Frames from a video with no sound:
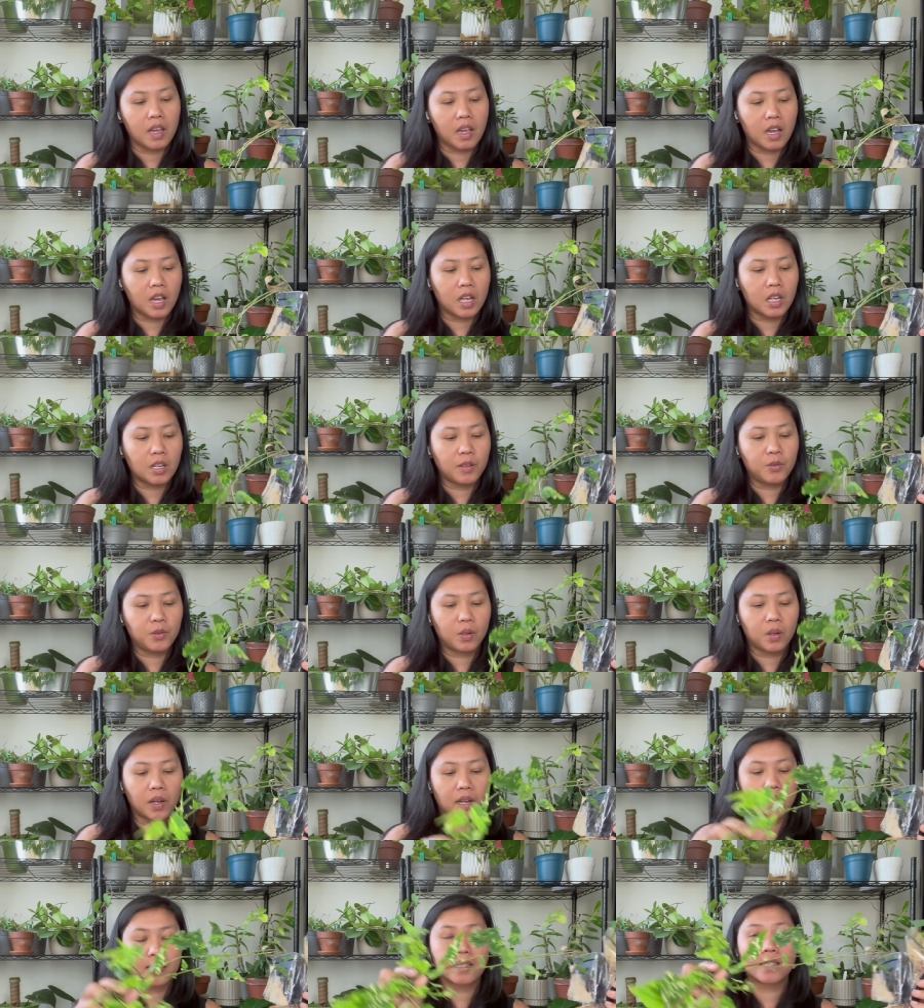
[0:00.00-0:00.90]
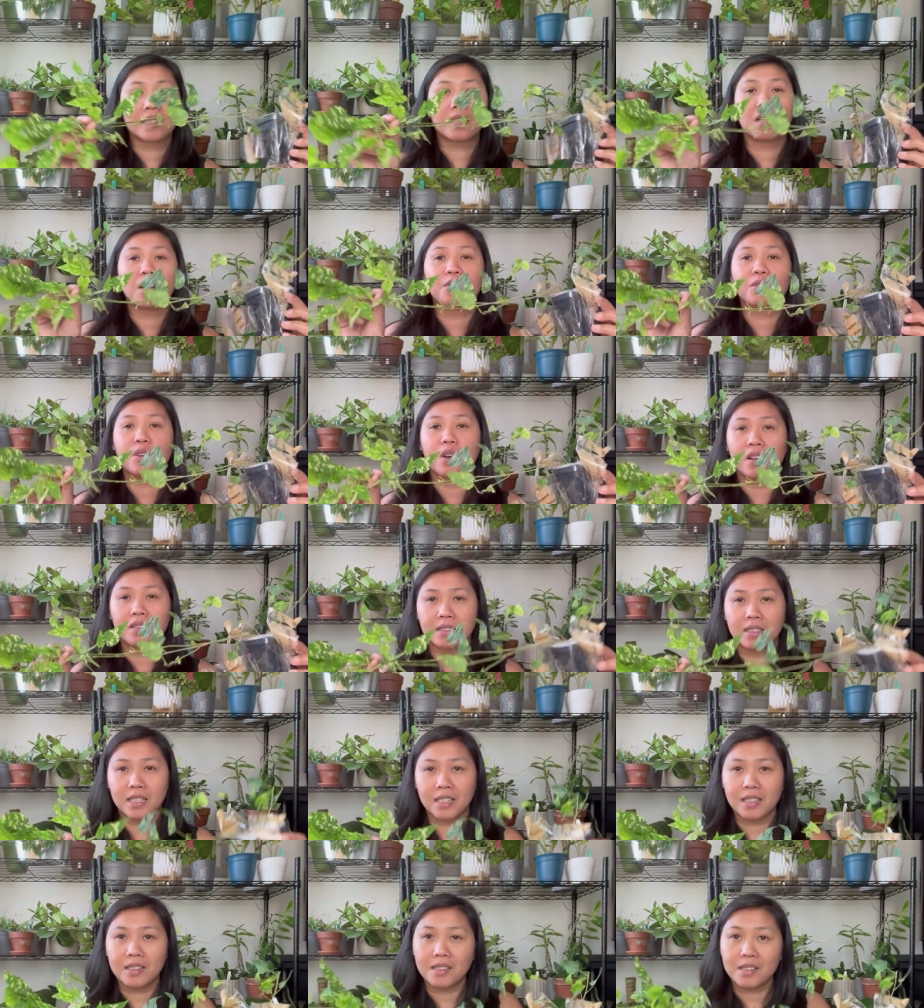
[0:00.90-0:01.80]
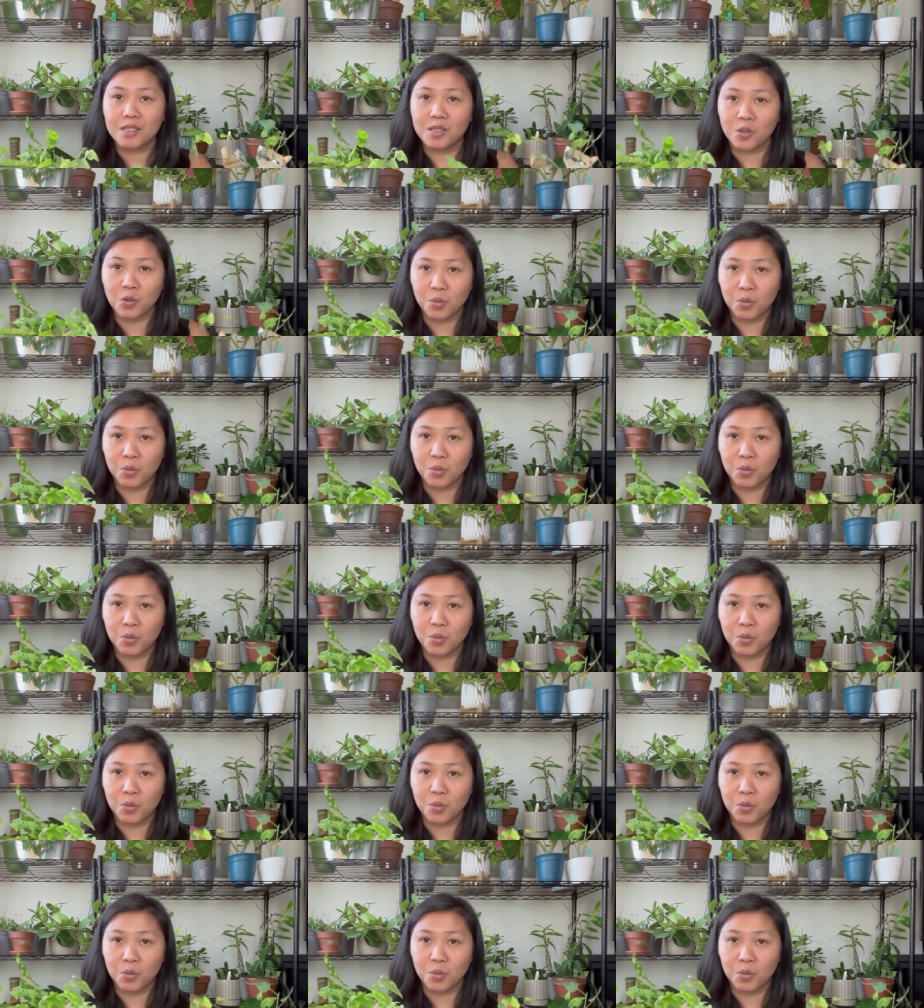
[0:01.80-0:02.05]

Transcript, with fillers: and if you like this kind of content,